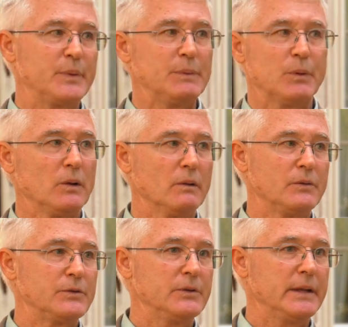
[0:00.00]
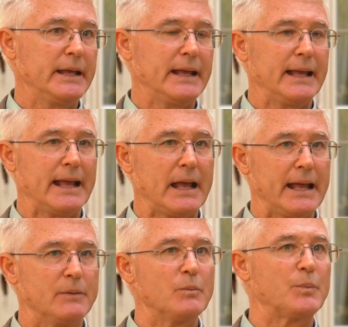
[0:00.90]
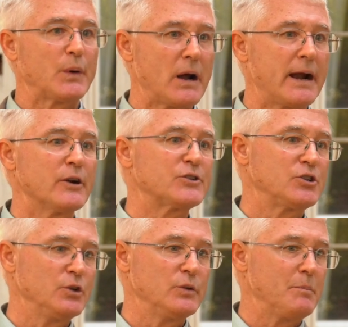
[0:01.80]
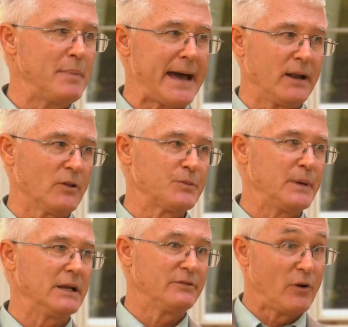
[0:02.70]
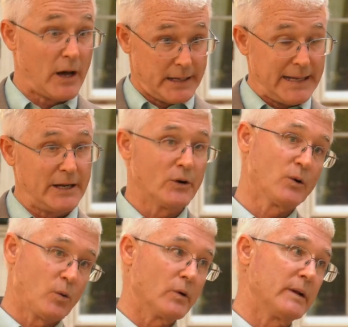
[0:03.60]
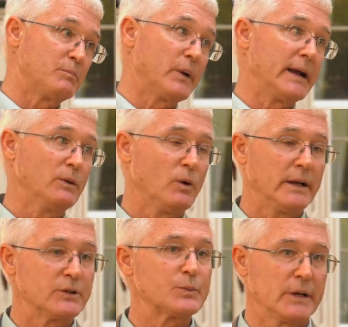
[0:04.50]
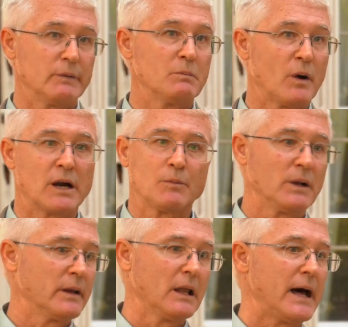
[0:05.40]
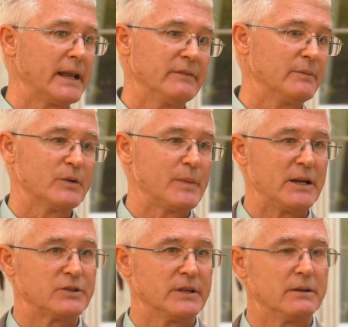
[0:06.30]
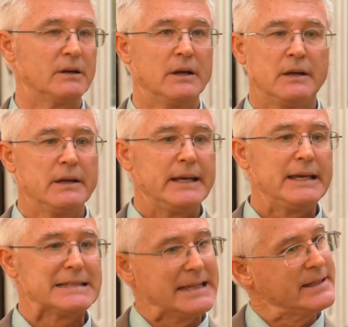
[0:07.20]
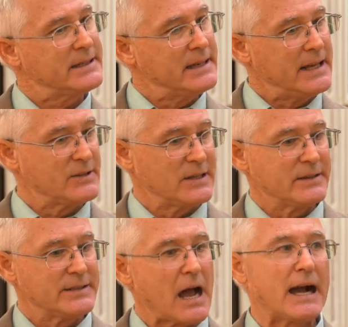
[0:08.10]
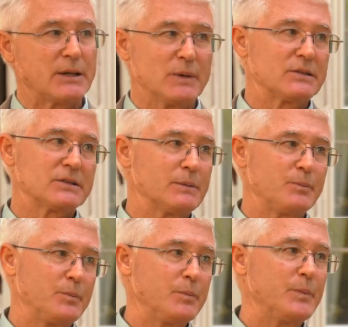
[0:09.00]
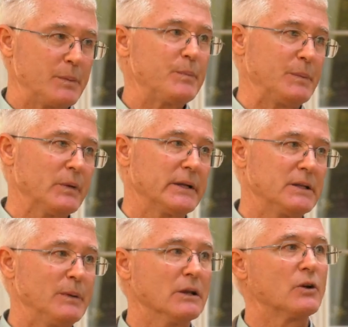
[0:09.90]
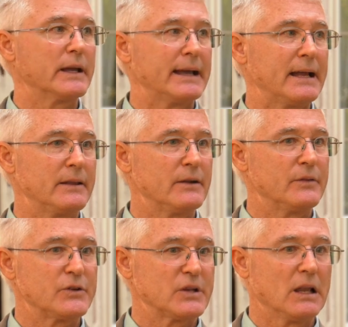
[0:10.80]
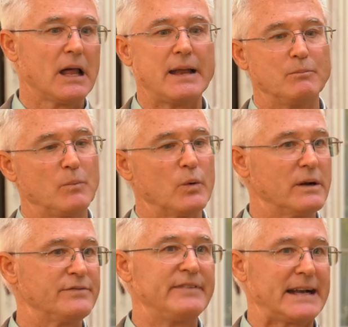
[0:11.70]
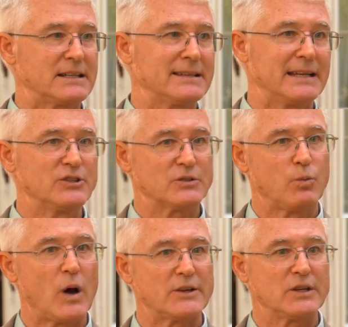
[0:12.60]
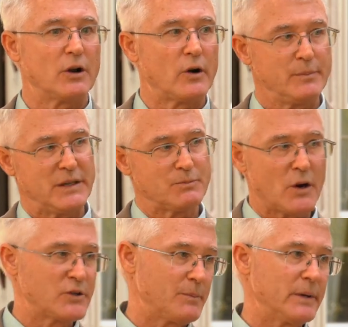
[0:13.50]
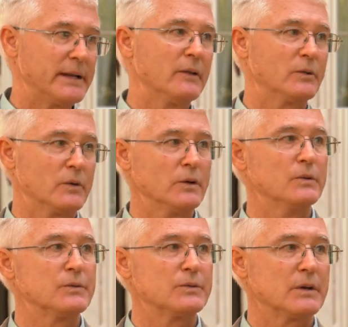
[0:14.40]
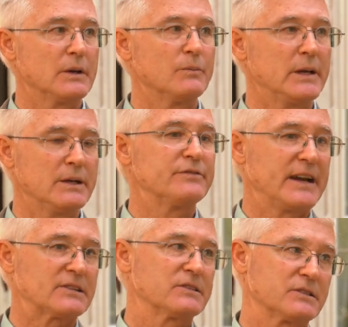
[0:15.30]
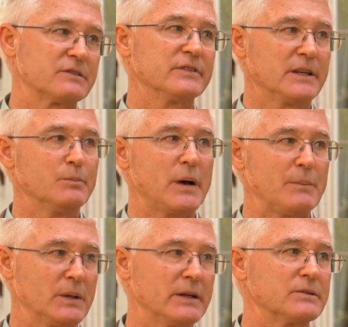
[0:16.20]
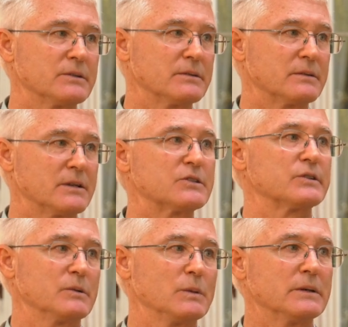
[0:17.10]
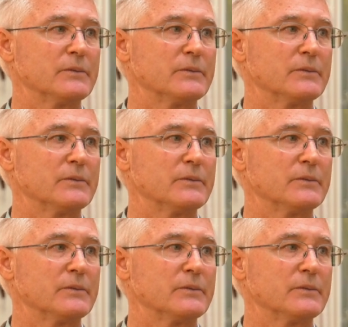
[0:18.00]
people in, prior to the battles being fought here or at Brandywine is pretty remarkable, and a lot of information that is in, the, is in documents that that people need to be looking at. There's a lot more effect than just watching armies march up and down the roads. Um, it affects the civilian population considerably.